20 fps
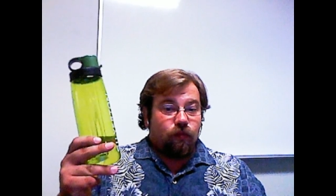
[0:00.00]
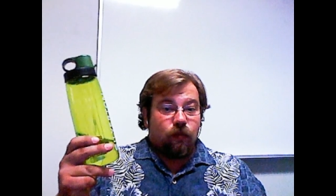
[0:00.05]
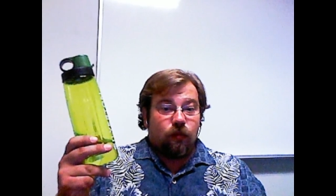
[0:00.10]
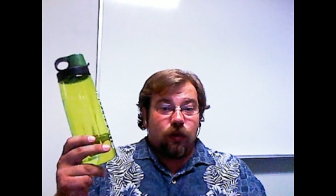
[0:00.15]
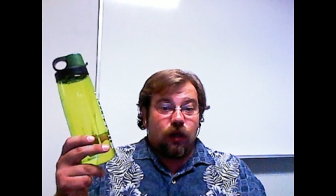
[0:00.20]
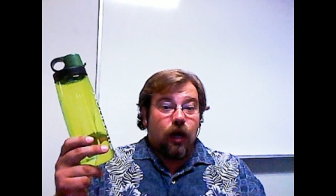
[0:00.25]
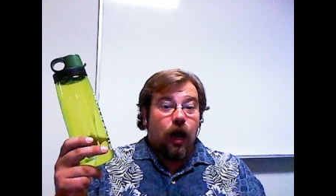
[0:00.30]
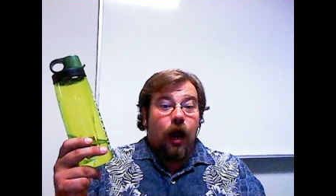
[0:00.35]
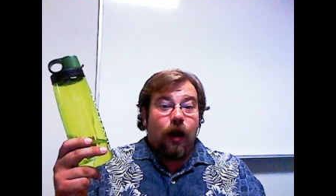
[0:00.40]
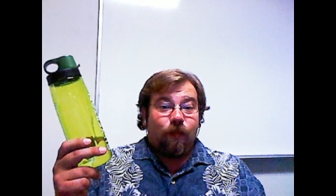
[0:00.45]

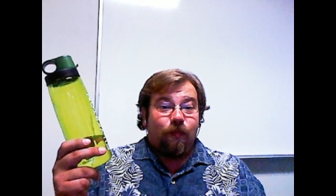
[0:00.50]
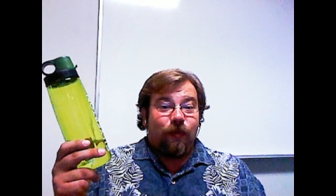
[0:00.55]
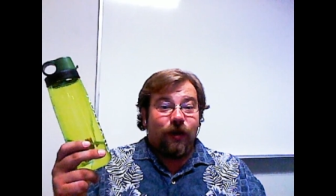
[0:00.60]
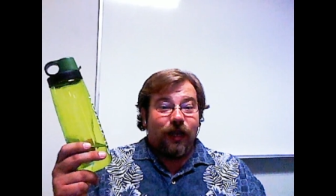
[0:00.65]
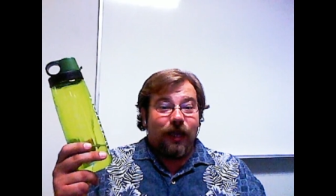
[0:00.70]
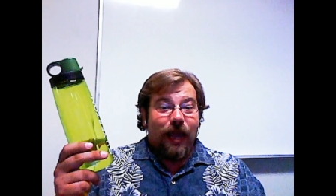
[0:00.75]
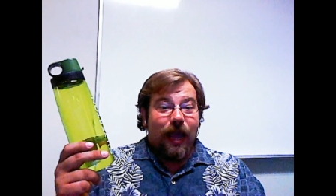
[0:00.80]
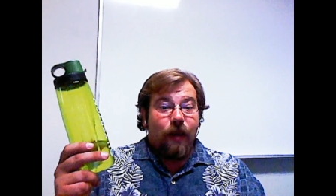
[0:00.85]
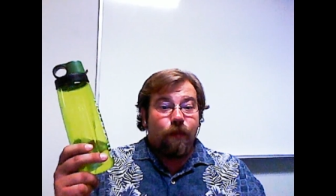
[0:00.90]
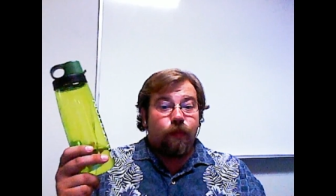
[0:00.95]
not be
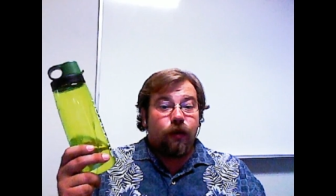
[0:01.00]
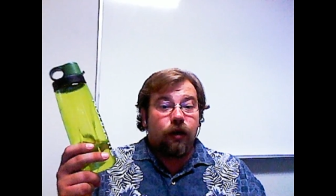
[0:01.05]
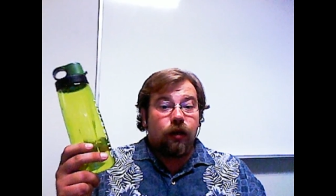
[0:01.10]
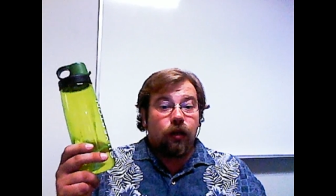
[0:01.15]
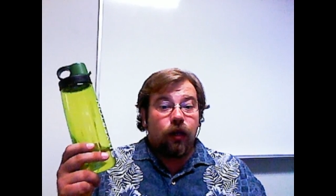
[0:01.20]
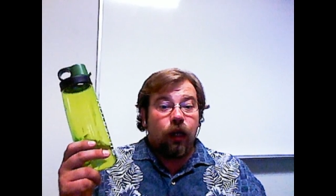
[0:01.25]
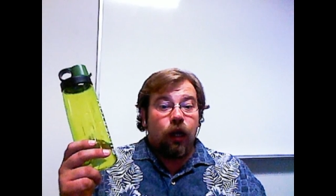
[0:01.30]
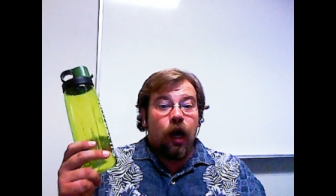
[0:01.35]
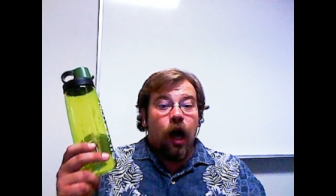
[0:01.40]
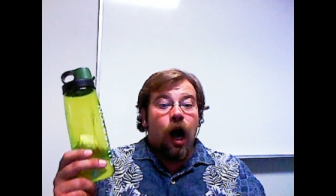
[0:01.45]

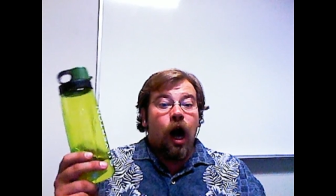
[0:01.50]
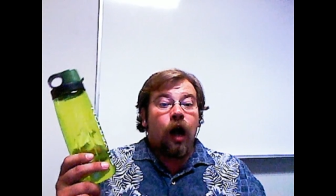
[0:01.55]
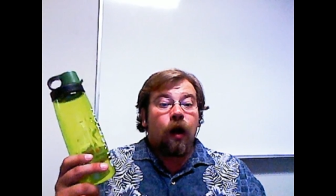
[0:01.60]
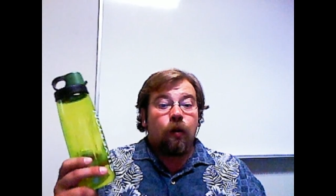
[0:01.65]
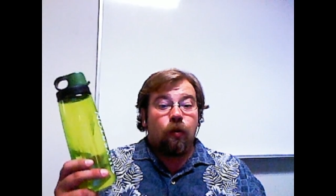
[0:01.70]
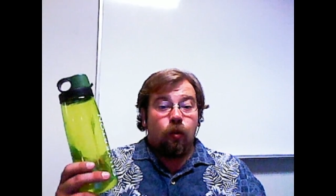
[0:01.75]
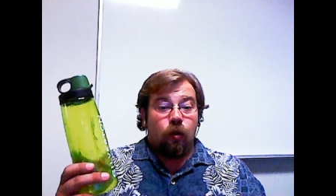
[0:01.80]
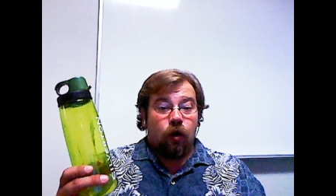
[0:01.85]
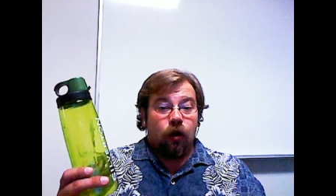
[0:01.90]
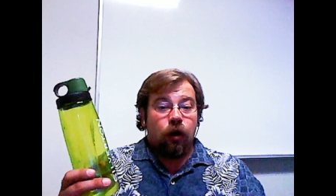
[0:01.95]
epically
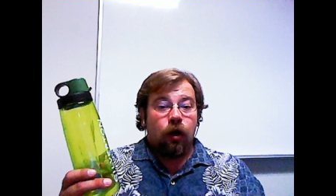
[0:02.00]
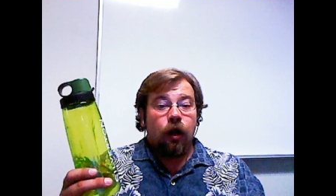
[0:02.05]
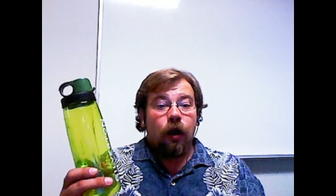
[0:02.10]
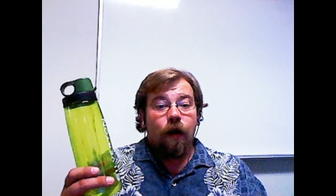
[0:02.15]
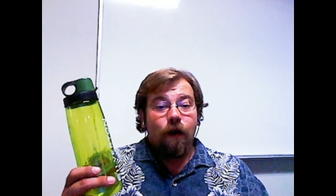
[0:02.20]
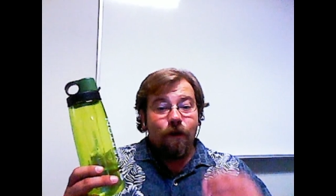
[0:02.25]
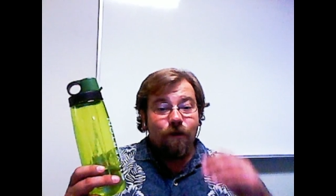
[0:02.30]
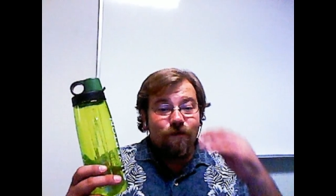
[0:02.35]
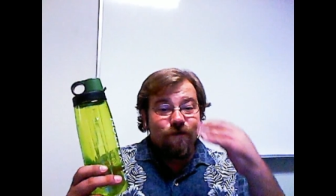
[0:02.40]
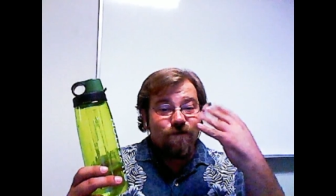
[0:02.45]
awkward,
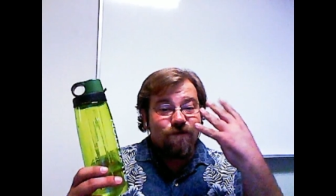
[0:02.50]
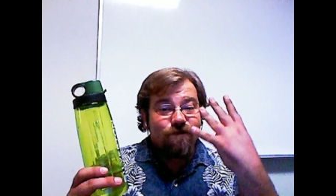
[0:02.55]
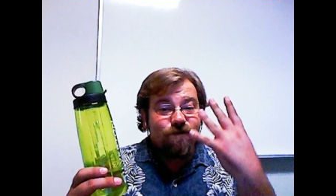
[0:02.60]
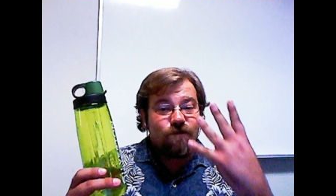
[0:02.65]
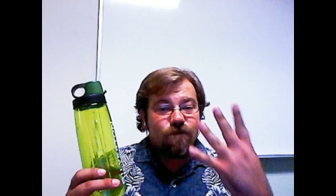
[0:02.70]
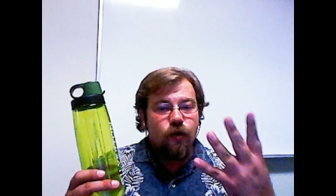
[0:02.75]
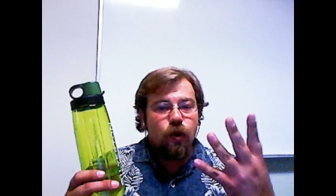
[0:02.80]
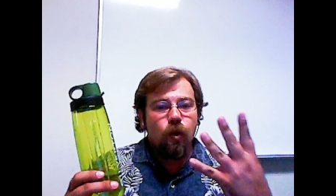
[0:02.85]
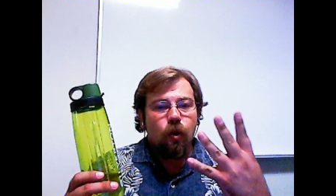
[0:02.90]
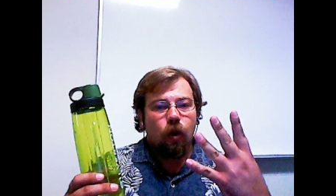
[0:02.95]

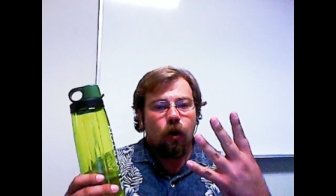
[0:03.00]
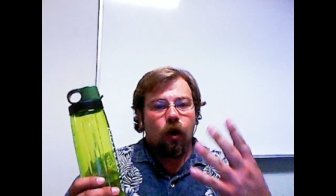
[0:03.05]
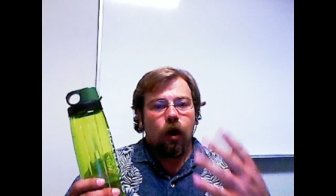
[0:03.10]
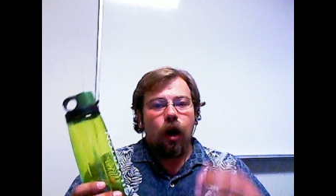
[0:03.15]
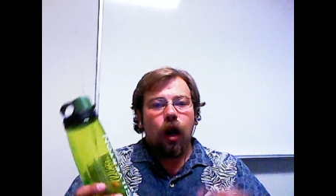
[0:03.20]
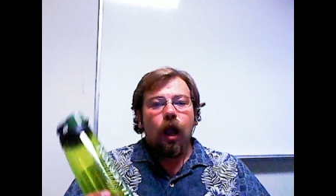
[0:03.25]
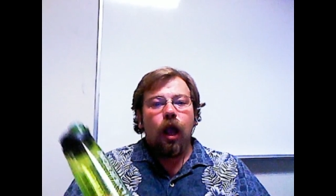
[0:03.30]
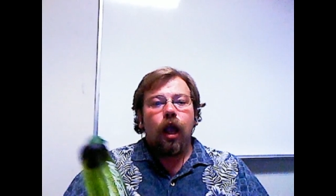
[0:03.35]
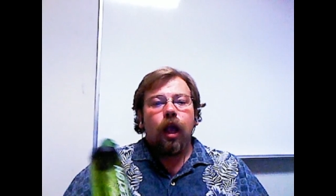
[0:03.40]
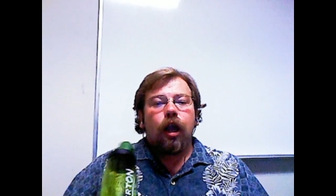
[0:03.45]
four,
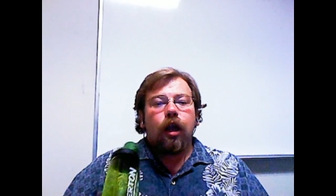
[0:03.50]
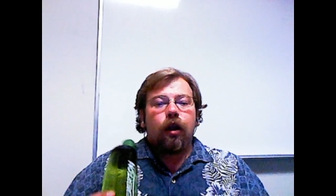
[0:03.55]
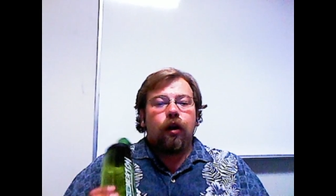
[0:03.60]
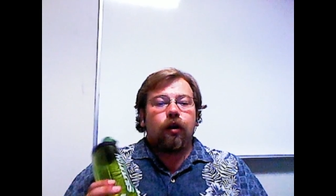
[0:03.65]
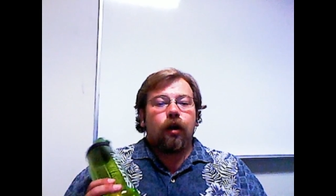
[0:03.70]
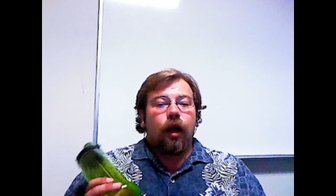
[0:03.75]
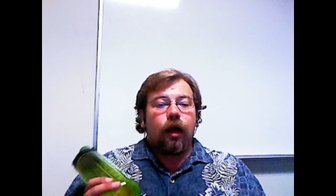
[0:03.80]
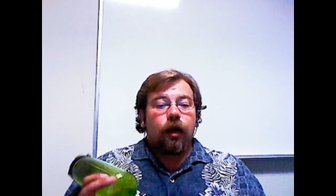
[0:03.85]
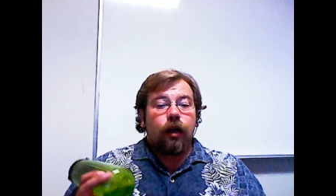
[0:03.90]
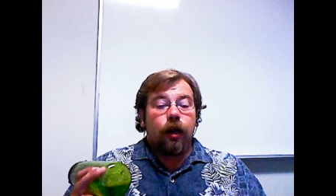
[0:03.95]
you're
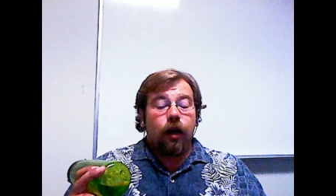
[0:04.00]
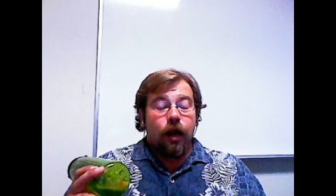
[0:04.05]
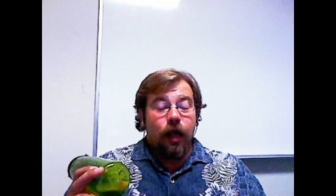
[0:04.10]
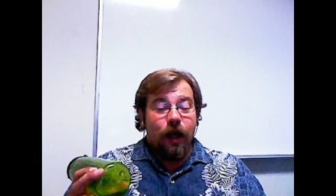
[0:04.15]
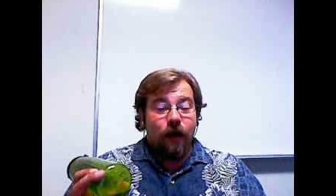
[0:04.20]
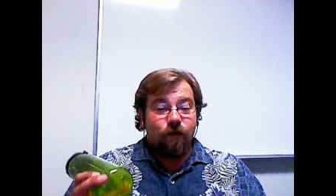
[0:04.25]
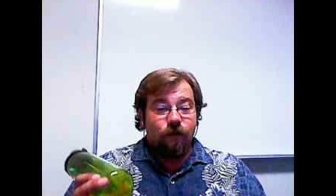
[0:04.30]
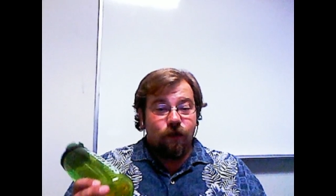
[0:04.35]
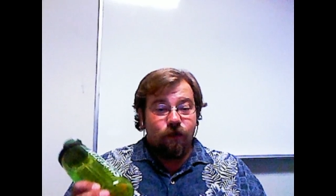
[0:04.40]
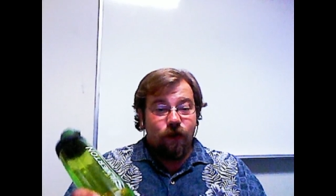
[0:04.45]
not going to have
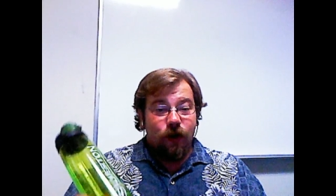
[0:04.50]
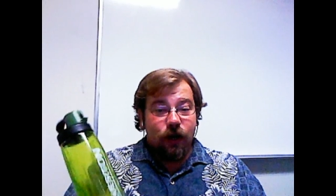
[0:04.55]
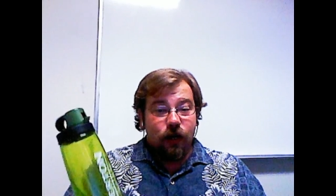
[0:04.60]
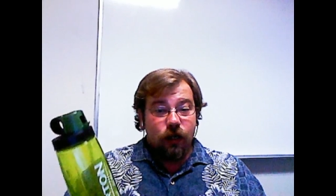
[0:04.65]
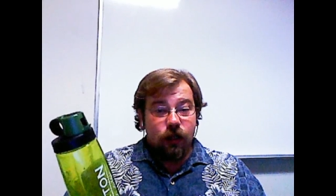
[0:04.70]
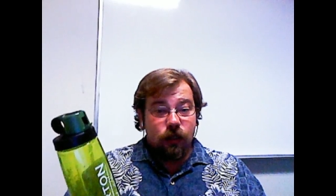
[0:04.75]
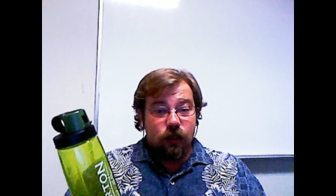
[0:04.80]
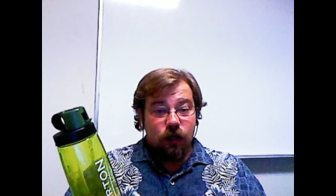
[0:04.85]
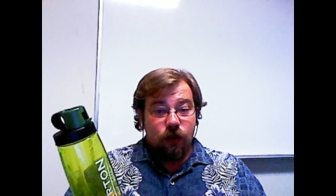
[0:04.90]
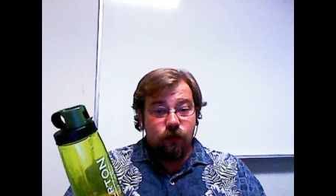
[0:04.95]
to find a
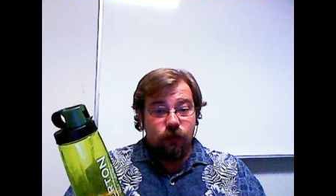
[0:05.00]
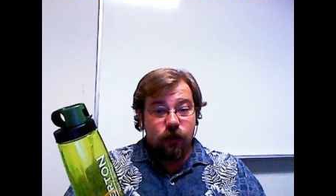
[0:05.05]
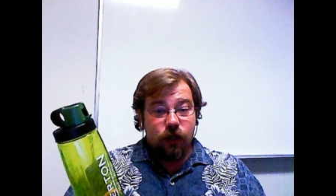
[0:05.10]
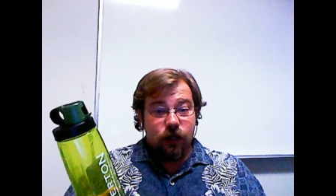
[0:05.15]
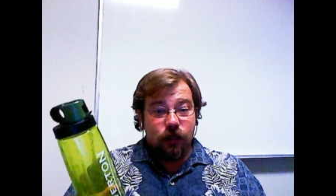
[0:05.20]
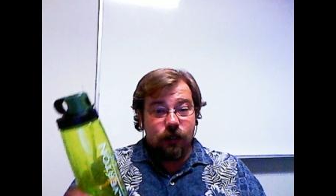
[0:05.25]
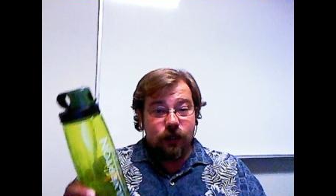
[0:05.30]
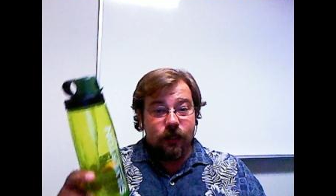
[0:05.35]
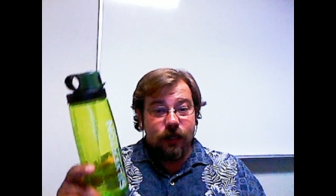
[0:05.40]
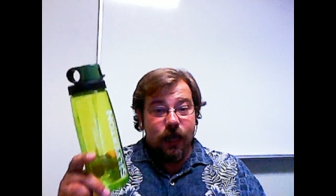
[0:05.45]

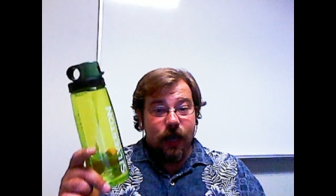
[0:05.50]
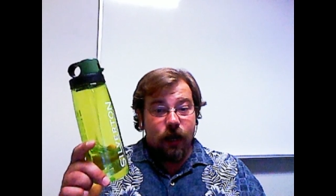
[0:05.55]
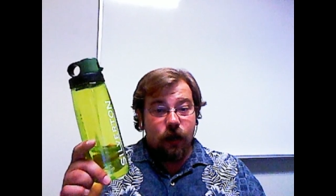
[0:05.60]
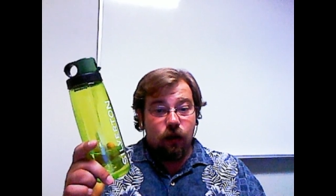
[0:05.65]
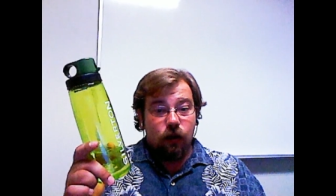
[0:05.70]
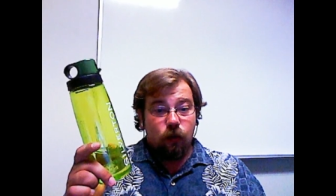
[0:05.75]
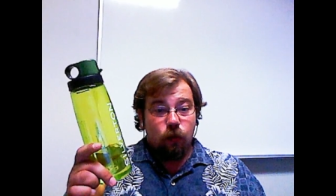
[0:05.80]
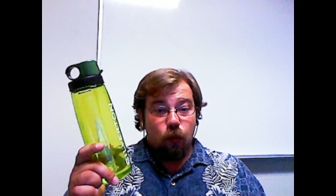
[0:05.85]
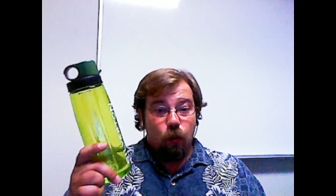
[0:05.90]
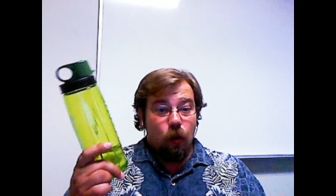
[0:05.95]
substance that
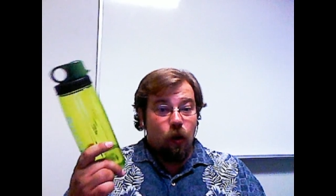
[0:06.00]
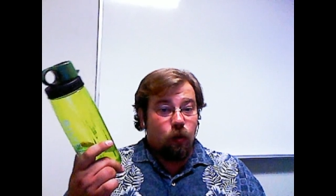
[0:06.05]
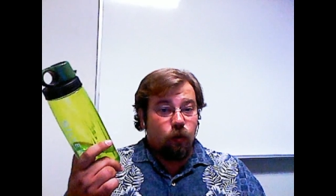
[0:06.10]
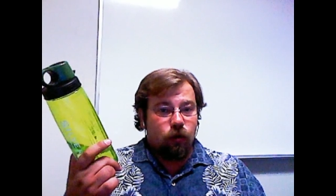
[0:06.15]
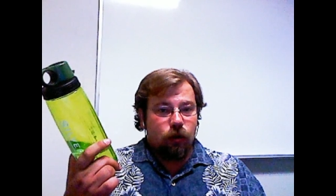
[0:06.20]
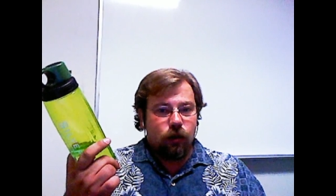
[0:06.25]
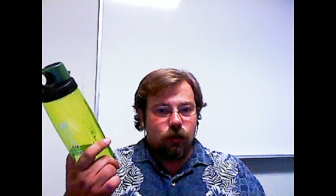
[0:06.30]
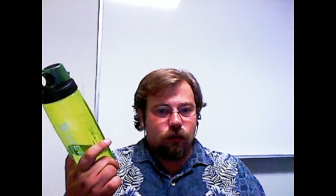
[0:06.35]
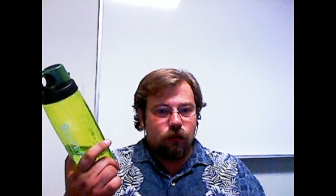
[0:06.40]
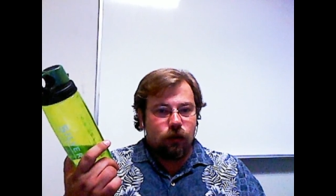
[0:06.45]
won't
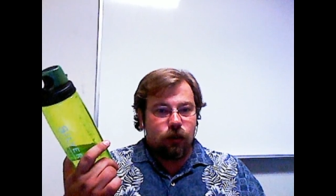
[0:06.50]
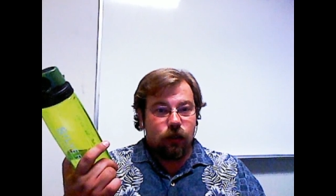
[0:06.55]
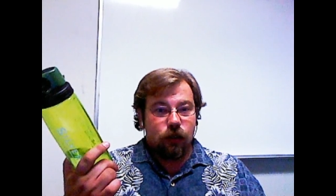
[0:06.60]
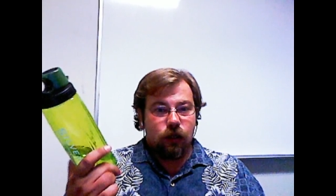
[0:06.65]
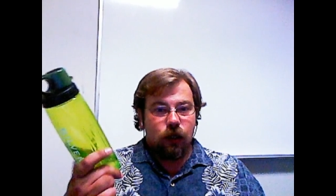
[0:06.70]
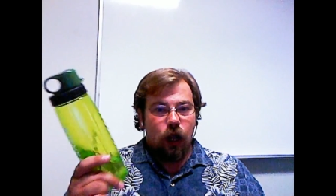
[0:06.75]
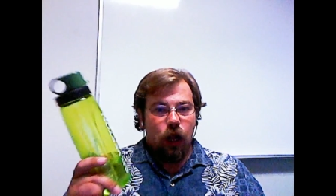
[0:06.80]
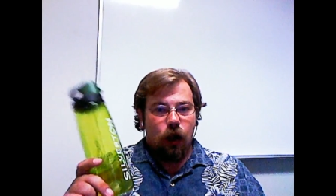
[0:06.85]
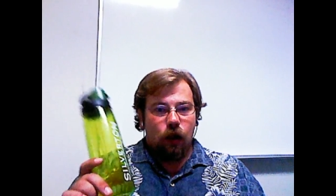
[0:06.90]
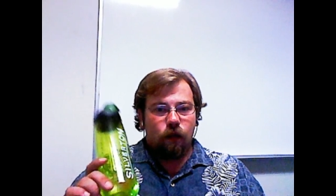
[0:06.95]

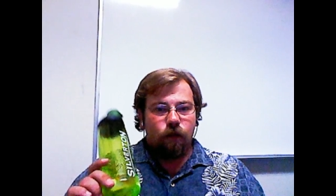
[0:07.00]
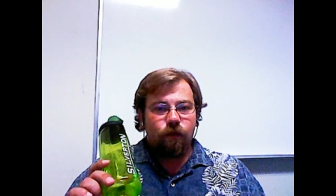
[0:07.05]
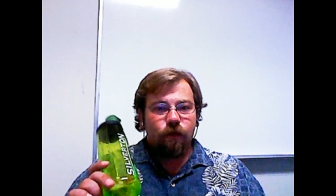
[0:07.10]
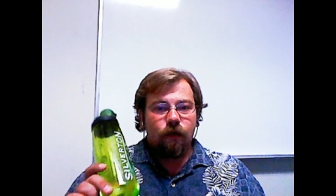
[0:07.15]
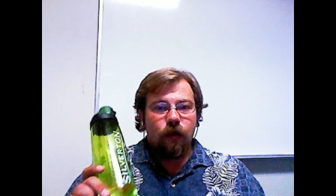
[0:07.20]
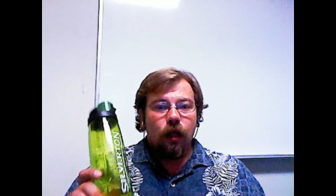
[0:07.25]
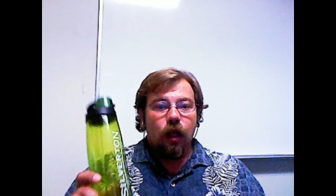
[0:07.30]
dissolve,